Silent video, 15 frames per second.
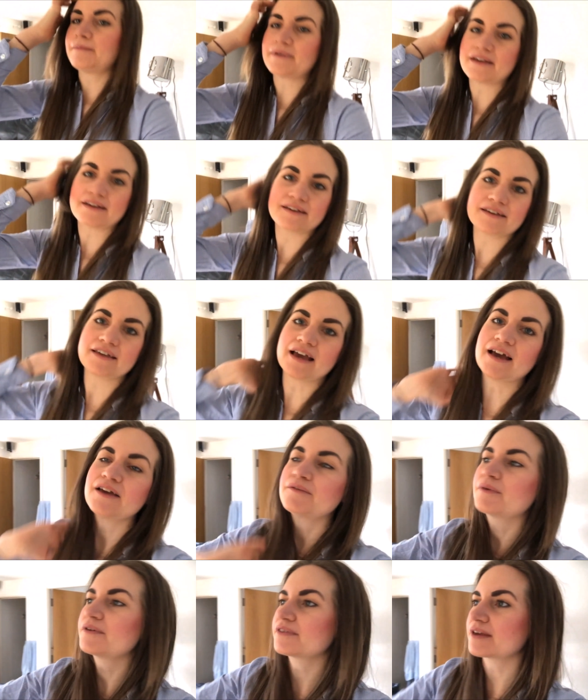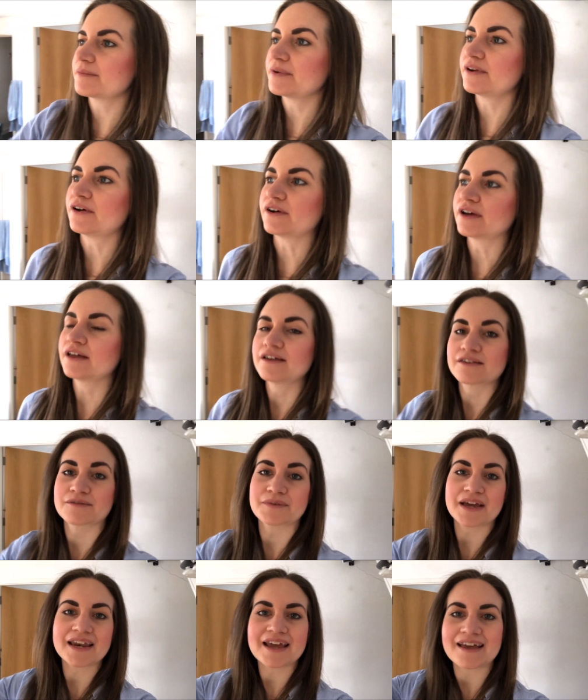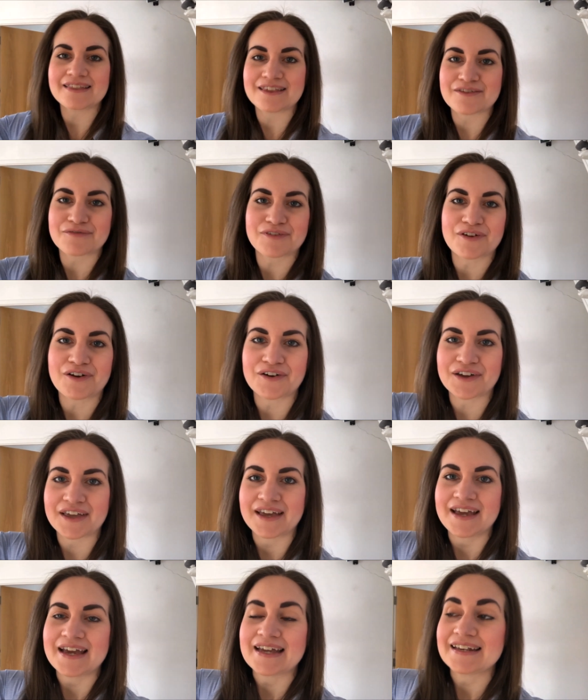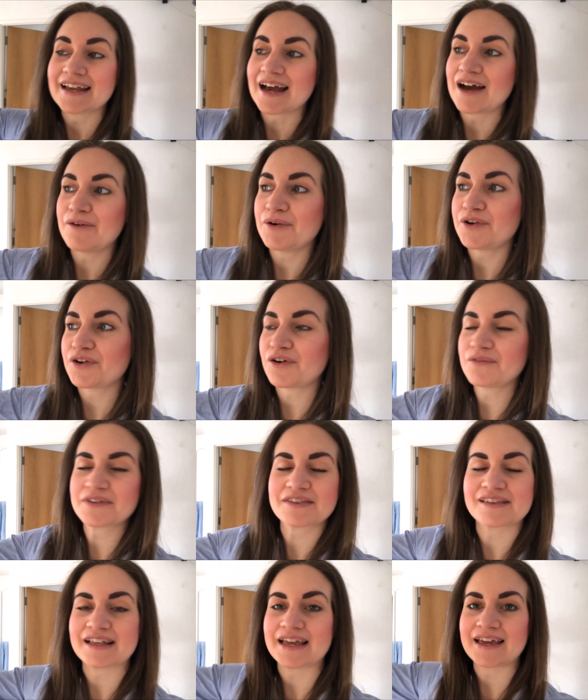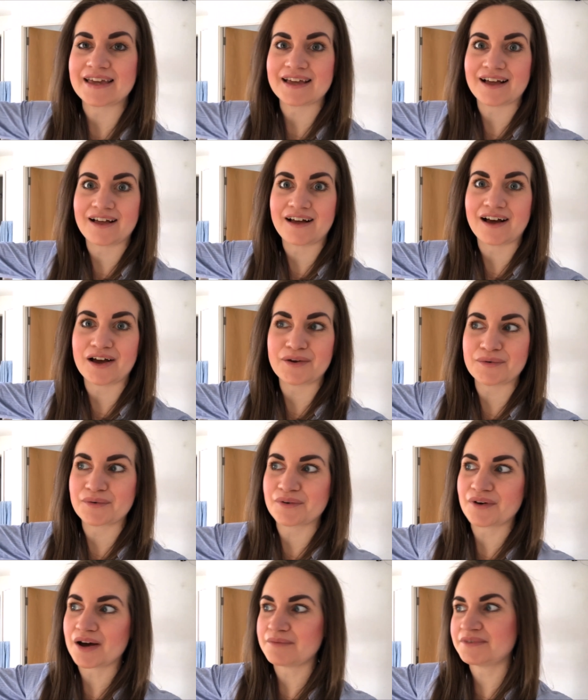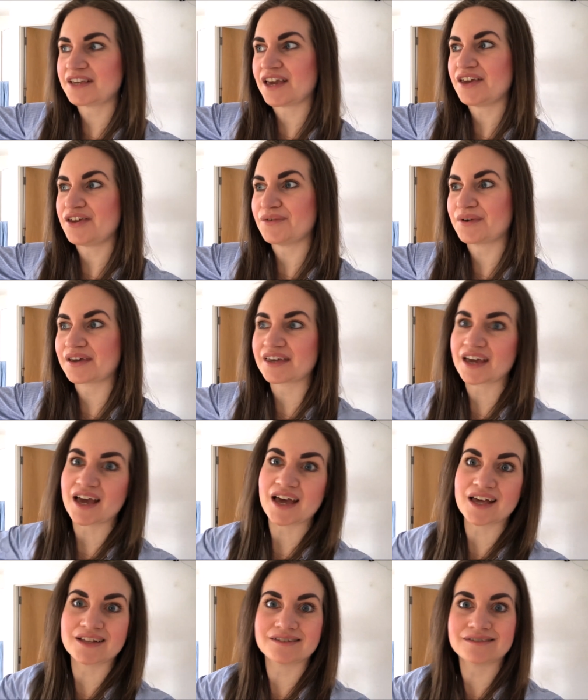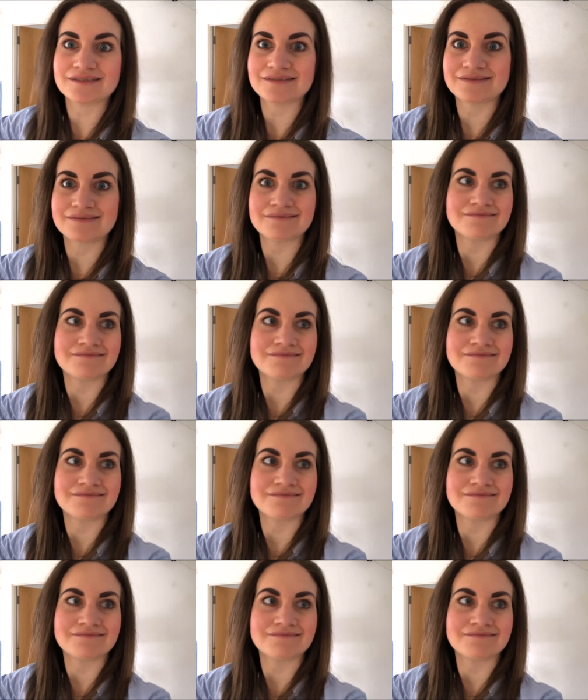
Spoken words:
But yeah, it won't take me long. So I'm going to end this vlog now, and obviously I will update you again